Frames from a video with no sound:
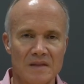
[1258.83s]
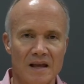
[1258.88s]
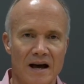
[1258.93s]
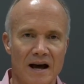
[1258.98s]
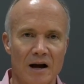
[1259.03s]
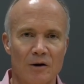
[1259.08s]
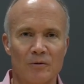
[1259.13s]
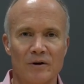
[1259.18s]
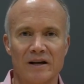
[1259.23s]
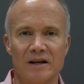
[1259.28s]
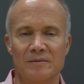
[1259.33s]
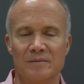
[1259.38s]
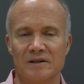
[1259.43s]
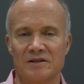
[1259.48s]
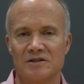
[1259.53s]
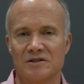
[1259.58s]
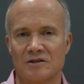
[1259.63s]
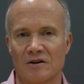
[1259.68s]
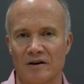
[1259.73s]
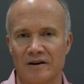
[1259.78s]
I
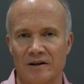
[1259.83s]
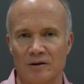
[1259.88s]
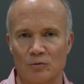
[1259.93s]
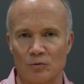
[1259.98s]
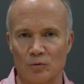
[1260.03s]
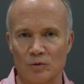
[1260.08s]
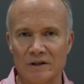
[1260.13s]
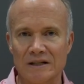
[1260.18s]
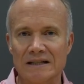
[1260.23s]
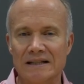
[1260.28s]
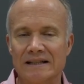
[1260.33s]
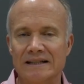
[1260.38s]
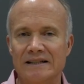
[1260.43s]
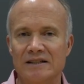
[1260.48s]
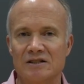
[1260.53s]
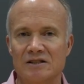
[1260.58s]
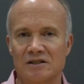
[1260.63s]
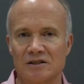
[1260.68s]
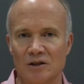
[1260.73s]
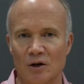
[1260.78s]
recommend starting really
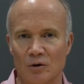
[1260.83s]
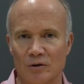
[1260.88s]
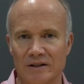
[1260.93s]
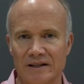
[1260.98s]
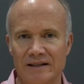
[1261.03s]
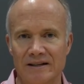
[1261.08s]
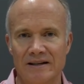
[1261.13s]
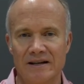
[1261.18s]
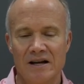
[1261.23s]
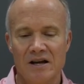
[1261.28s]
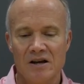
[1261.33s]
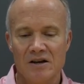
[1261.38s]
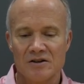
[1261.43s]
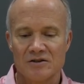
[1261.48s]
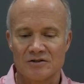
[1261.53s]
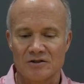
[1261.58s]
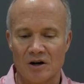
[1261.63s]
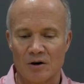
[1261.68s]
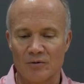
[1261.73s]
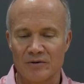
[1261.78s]
slowly.
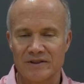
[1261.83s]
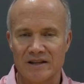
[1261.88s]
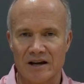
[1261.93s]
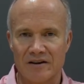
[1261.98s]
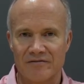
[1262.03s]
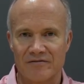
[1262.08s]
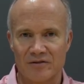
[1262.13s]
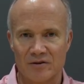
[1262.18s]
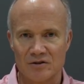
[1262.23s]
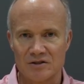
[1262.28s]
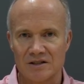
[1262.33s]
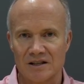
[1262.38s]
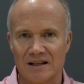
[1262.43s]
Start with that first